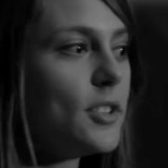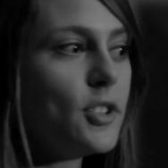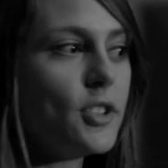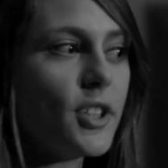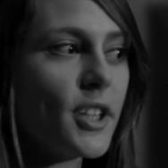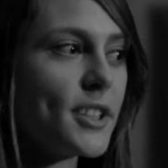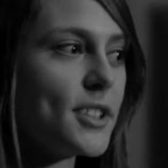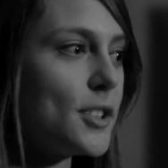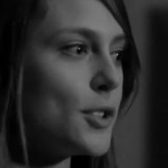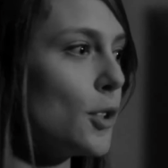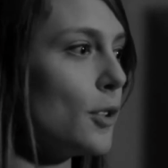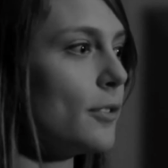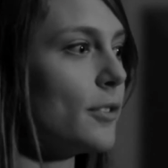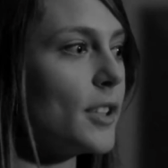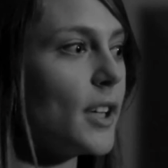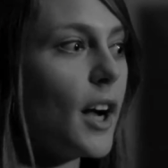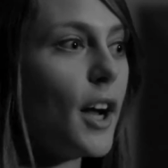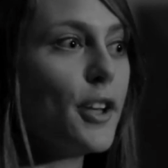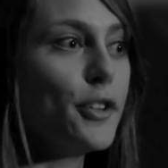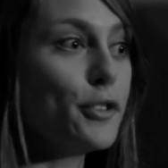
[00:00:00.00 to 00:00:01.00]
just
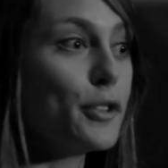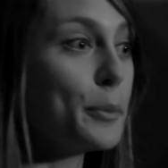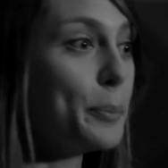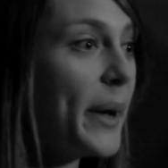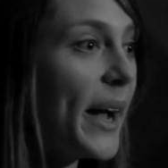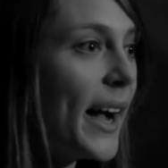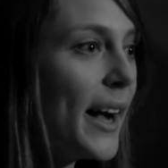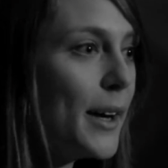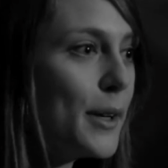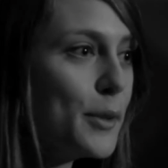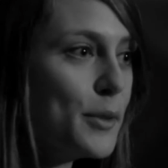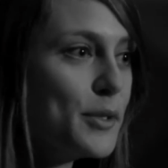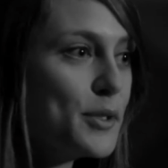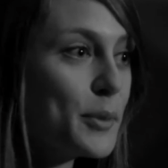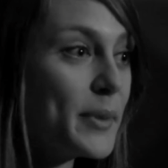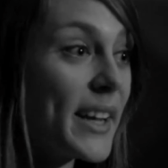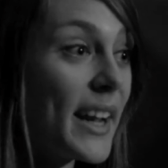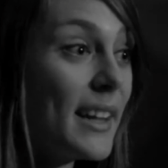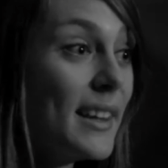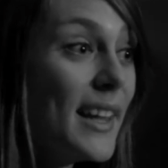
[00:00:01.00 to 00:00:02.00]
over 100
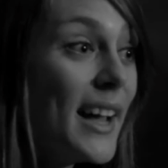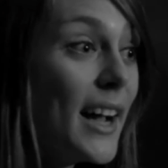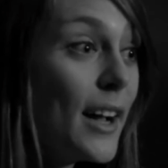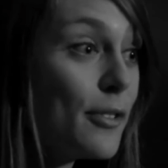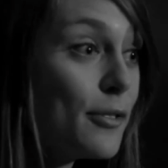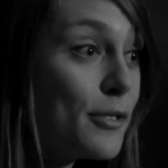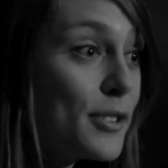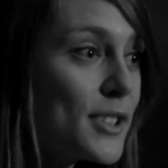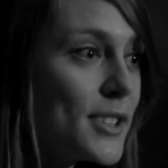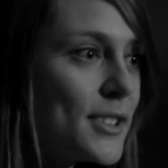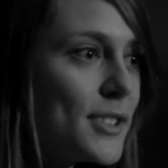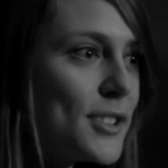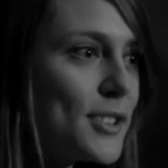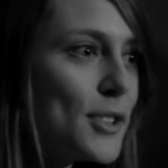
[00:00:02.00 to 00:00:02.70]
pounds when I left.